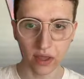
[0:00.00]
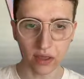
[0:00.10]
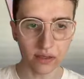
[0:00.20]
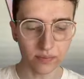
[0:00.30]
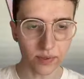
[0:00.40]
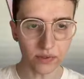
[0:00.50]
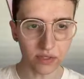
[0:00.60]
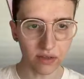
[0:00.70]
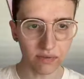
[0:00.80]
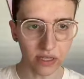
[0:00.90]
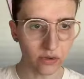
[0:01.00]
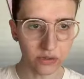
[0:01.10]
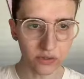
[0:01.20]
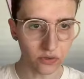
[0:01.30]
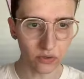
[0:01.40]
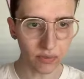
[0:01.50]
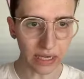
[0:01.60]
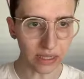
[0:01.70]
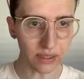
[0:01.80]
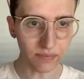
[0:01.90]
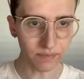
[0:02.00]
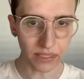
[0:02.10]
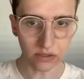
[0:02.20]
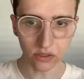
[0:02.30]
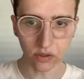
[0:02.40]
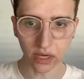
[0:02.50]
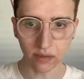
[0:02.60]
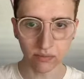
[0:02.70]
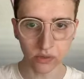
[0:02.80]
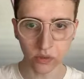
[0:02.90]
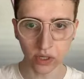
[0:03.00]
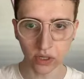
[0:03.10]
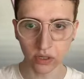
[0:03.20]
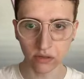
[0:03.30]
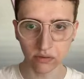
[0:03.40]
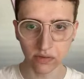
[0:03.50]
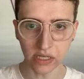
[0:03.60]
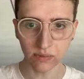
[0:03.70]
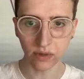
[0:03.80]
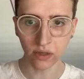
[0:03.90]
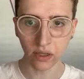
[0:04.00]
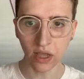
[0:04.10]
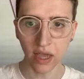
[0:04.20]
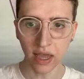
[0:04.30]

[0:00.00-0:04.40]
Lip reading: And then to post that video on social media, Instagram, Twitter, Facebook,